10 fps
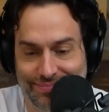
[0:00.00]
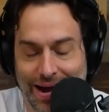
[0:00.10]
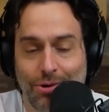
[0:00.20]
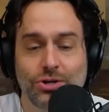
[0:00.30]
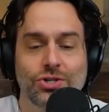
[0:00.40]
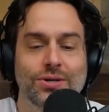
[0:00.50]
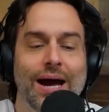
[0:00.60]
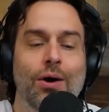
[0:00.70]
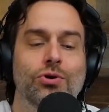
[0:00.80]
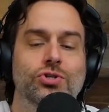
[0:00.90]
How could you
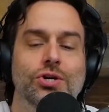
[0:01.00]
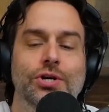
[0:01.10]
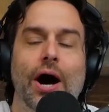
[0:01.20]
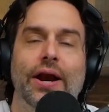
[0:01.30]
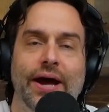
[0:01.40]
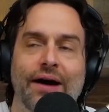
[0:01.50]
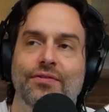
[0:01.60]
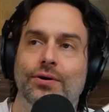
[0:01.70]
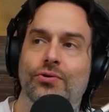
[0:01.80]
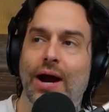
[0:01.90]
not
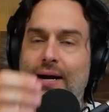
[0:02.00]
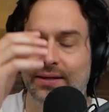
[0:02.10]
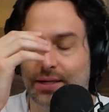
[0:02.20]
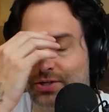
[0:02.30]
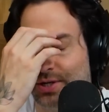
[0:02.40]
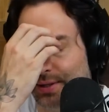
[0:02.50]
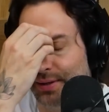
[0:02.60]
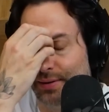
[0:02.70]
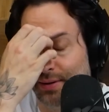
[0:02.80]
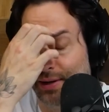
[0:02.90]
have a crack addiction?
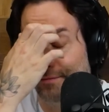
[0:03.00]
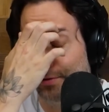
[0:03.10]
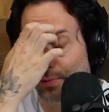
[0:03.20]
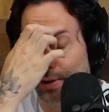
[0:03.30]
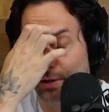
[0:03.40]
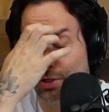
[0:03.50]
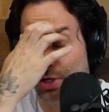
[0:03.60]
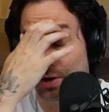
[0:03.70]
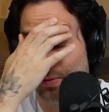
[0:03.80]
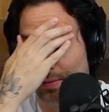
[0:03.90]
If you were in a
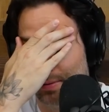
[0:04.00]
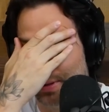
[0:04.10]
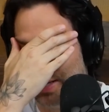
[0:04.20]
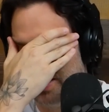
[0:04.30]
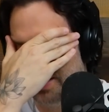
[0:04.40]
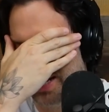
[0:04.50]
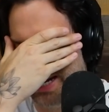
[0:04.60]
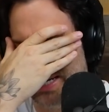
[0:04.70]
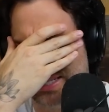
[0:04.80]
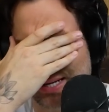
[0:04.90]
show in the
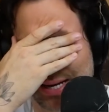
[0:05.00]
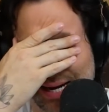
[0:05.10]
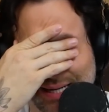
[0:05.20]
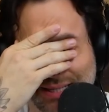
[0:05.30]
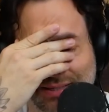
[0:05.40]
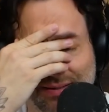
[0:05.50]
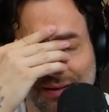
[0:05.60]
80s and 90s